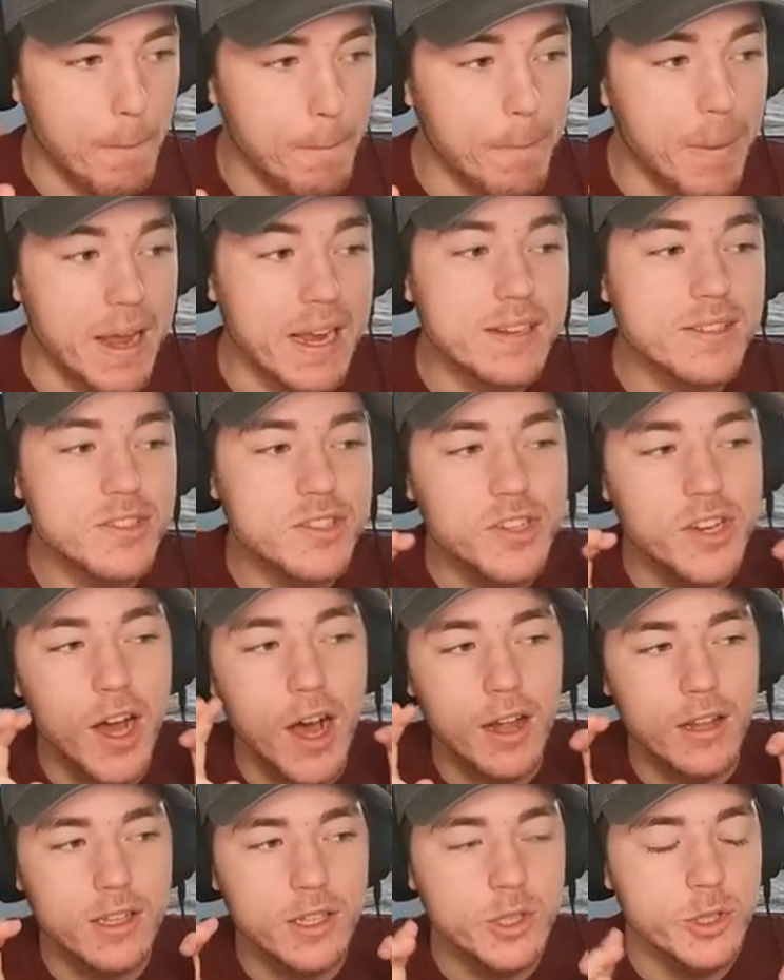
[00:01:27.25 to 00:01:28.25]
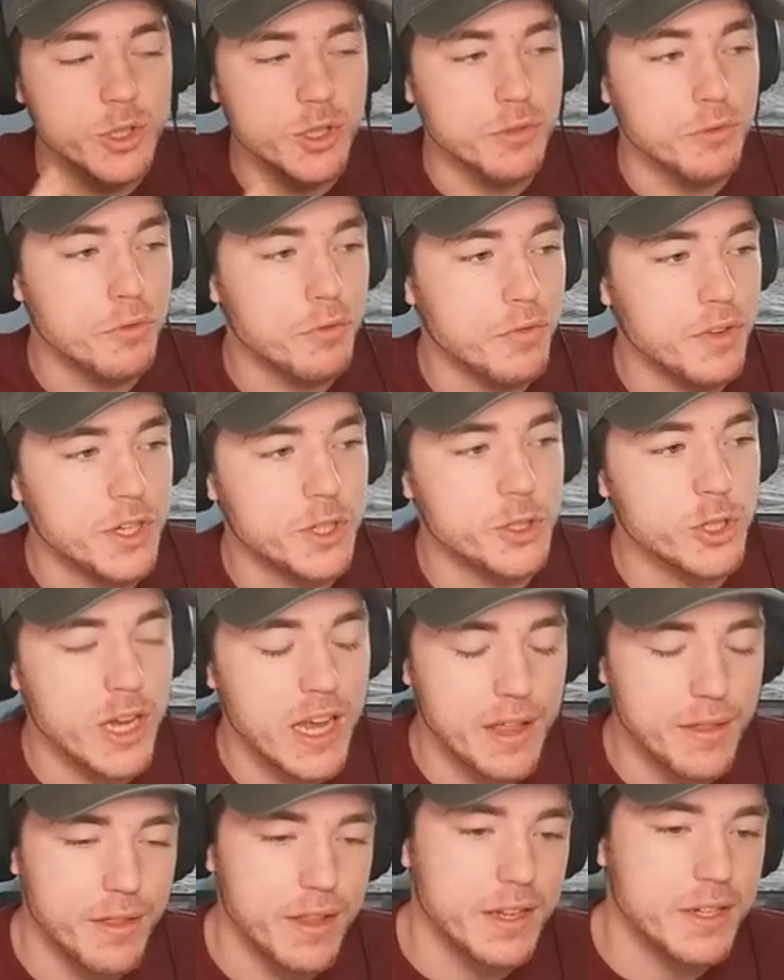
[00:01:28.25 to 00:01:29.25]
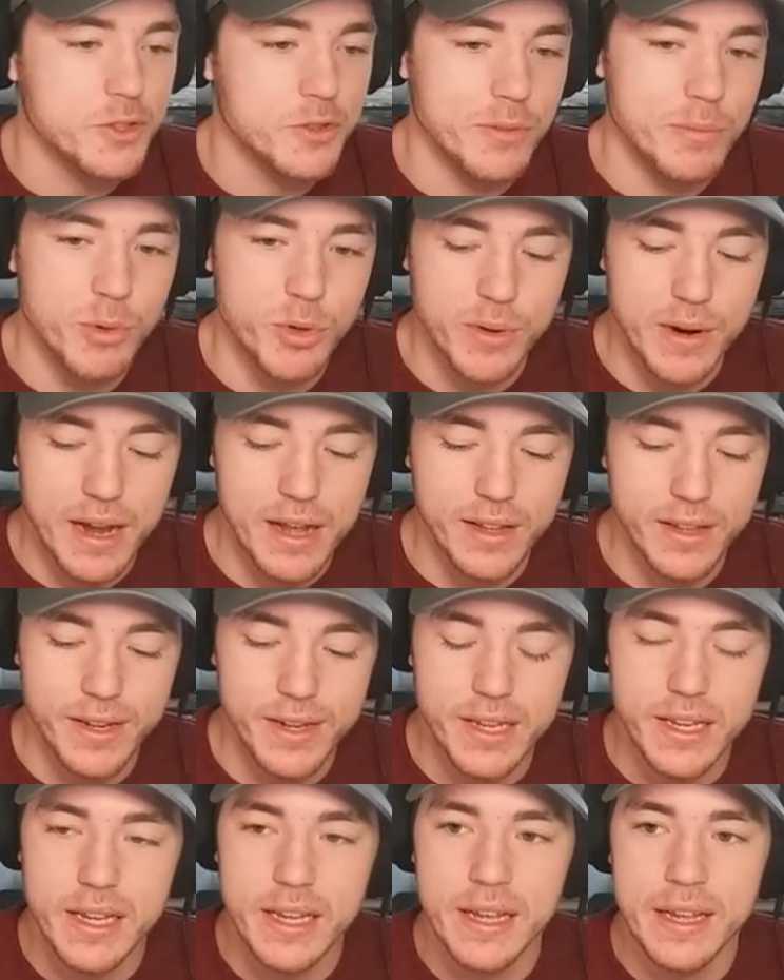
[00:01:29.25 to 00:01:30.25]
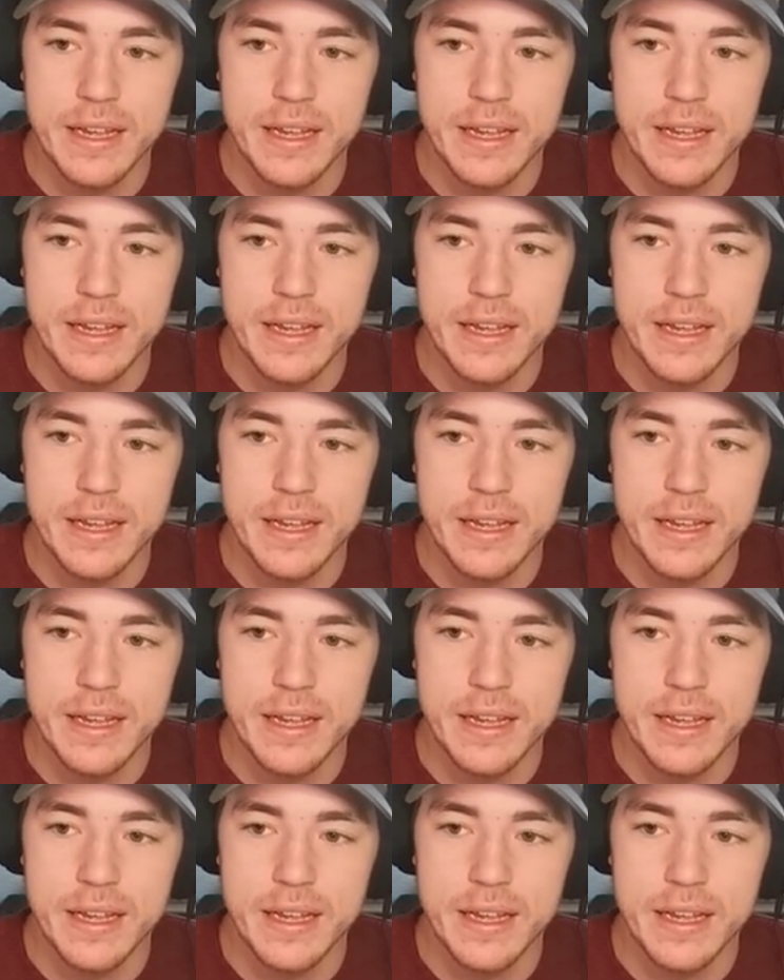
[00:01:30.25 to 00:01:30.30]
base knowledge of fish ethics or morality